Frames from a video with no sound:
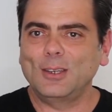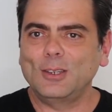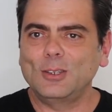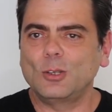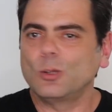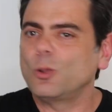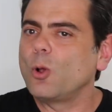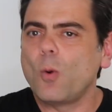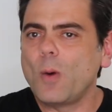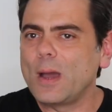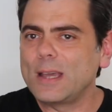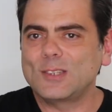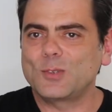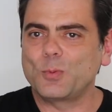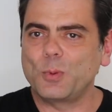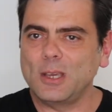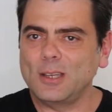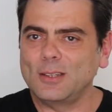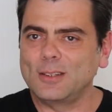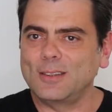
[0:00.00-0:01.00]
you'll always
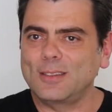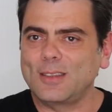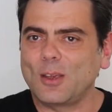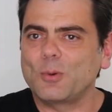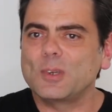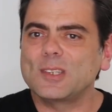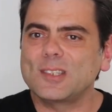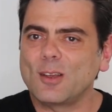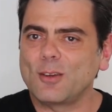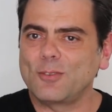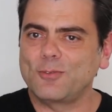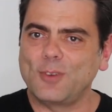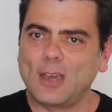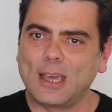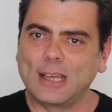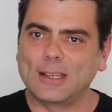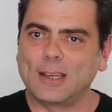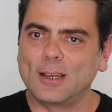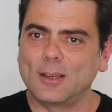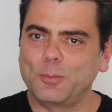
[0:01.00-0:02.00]
win. There is no
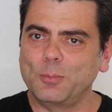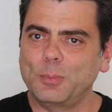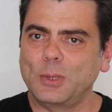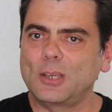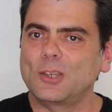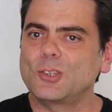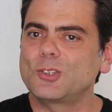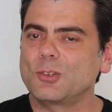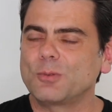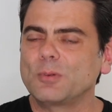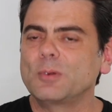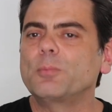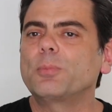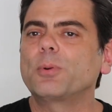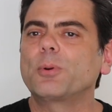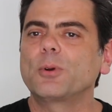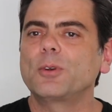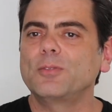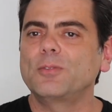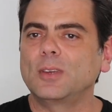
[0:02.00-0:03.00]
failure because you're
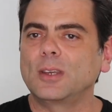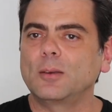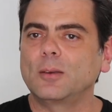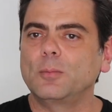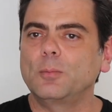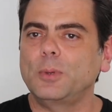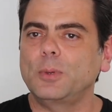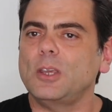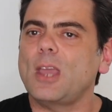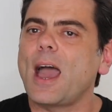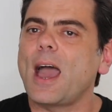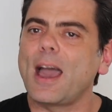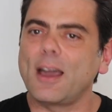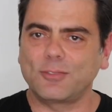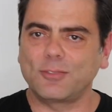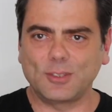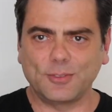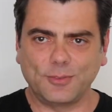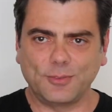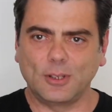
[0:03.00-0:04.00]
improving, but you
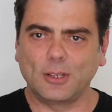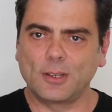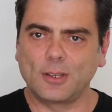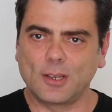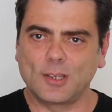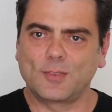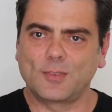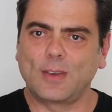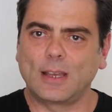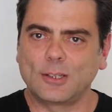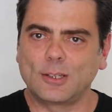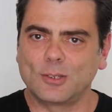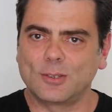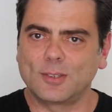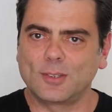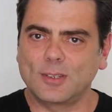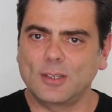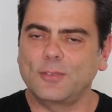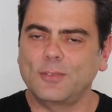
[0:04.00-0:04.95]
have to follow those values.